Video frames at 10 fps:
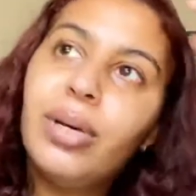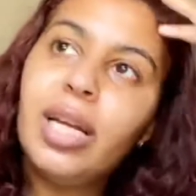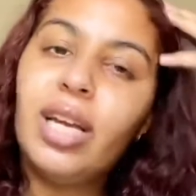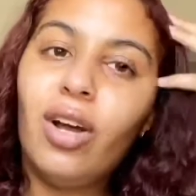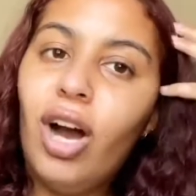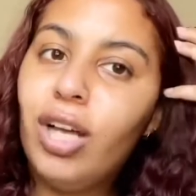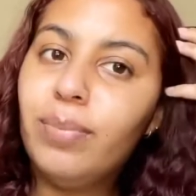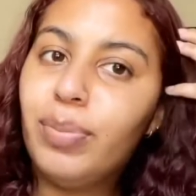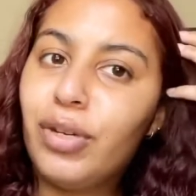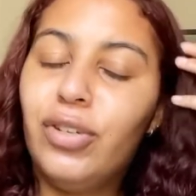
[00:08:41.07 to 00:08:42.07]
it on
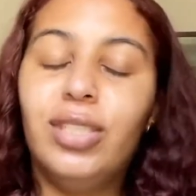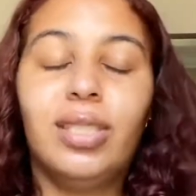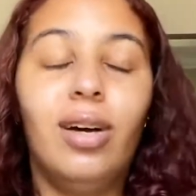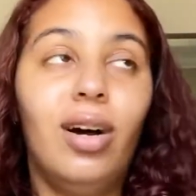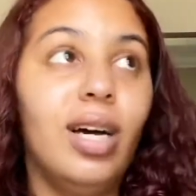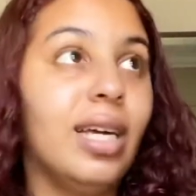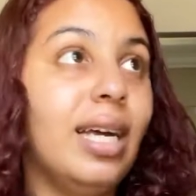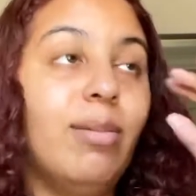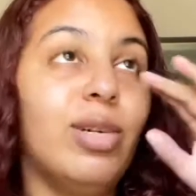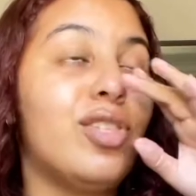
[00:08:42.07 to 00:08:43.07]
because
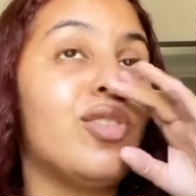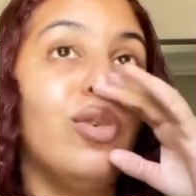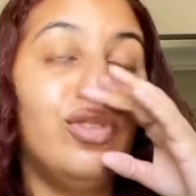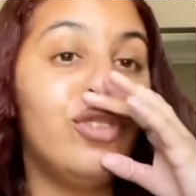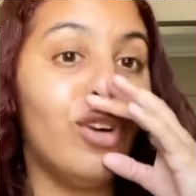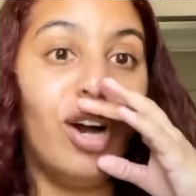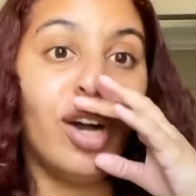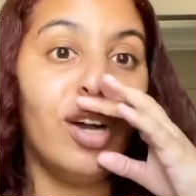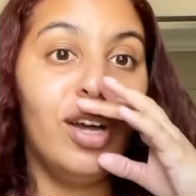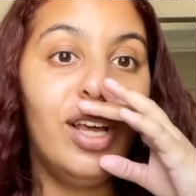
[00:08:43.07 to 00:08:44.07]
it was so strong.
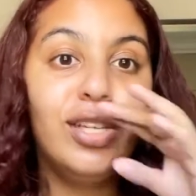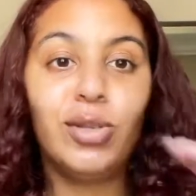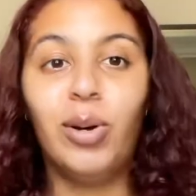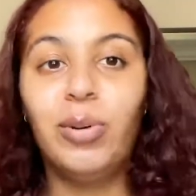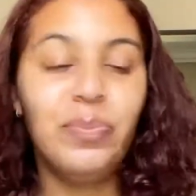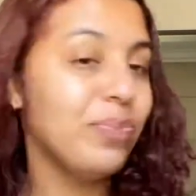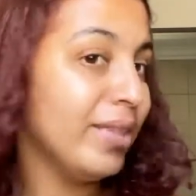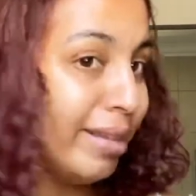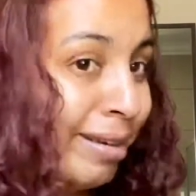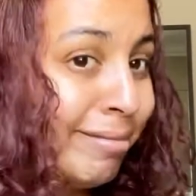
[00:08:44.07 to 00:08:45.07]
So
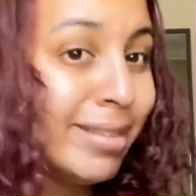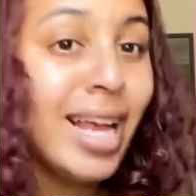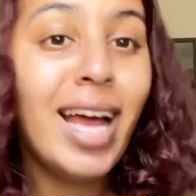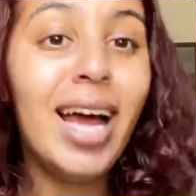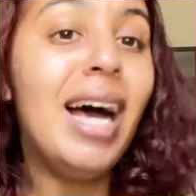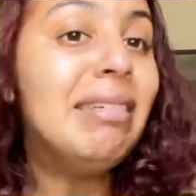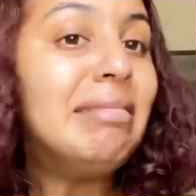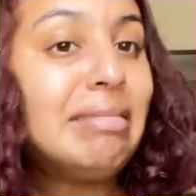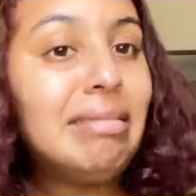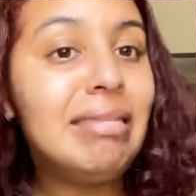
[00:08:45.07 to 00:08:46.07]

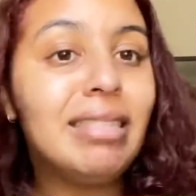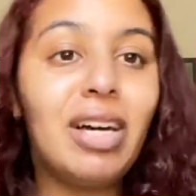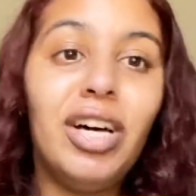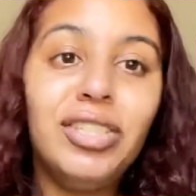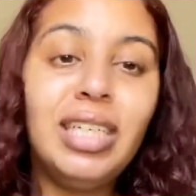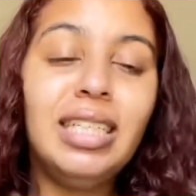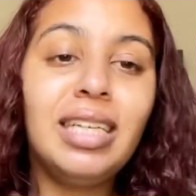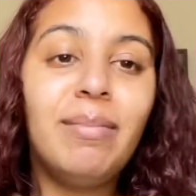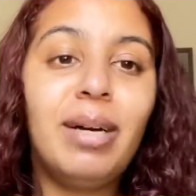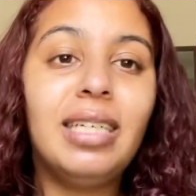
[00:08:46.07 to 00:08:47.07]
can't do anything
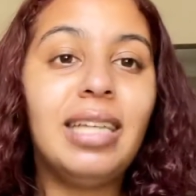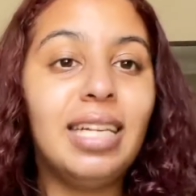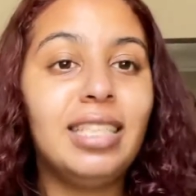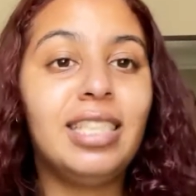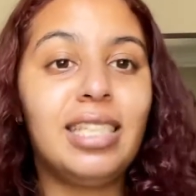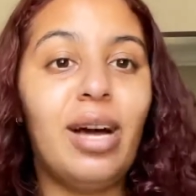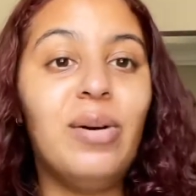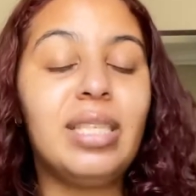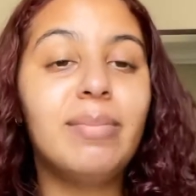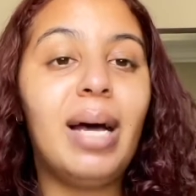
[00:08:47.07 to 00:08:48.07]
about it. That is just how
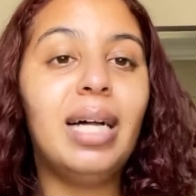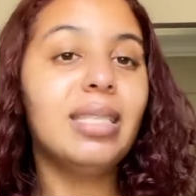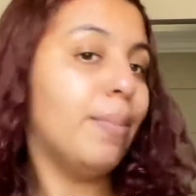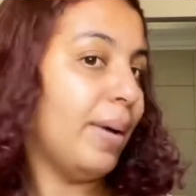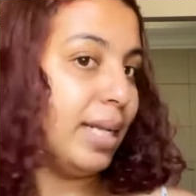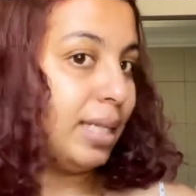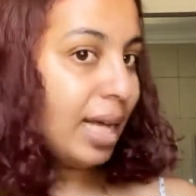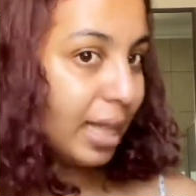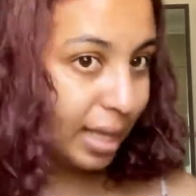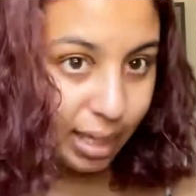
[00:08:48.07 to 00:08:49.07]
it smells. But I
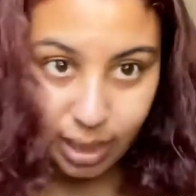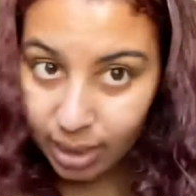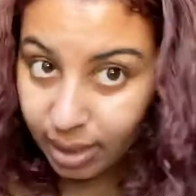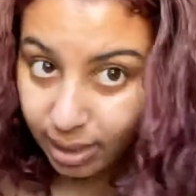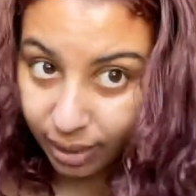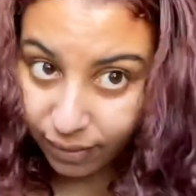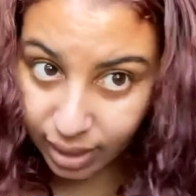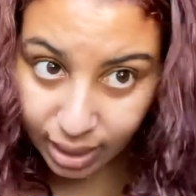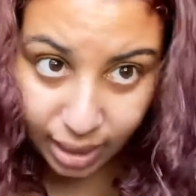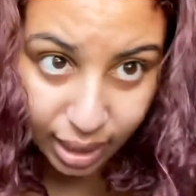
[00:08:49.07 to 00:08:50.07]
think this is
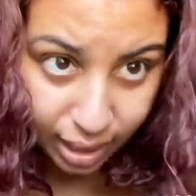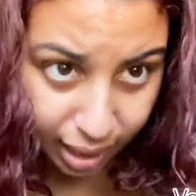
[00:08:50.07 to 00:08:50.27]
definitely